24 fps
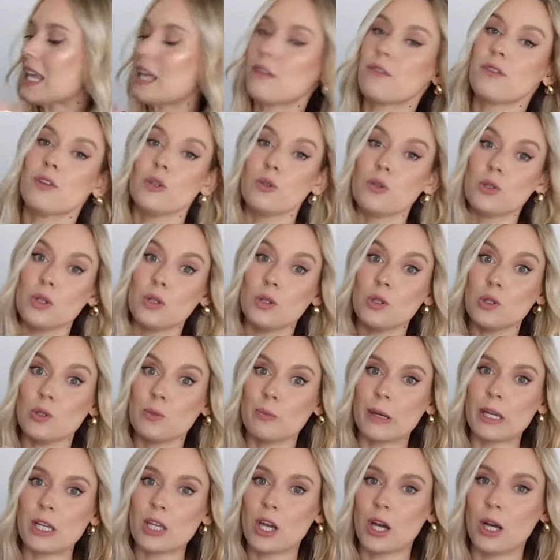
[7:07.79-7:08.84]
if you do use
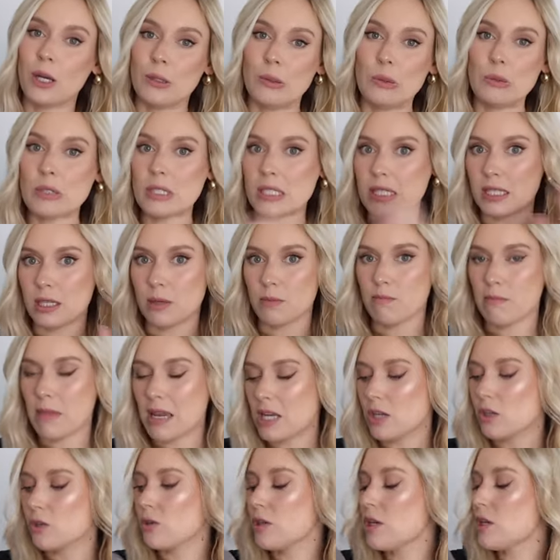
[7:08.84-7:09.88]
my code. So
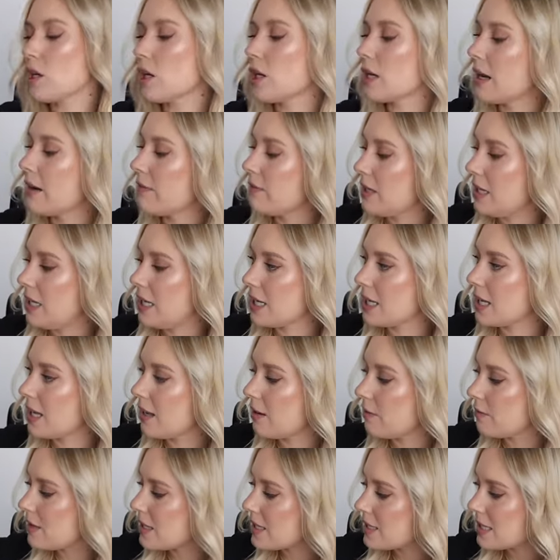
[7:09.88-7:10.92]
make sure you go and have a look
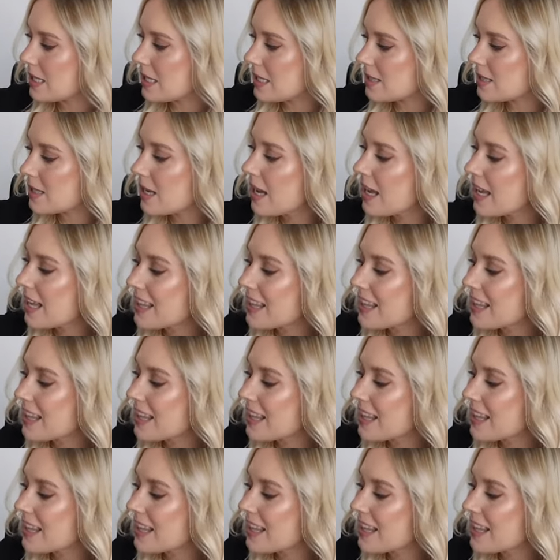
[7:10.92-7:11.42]
if this is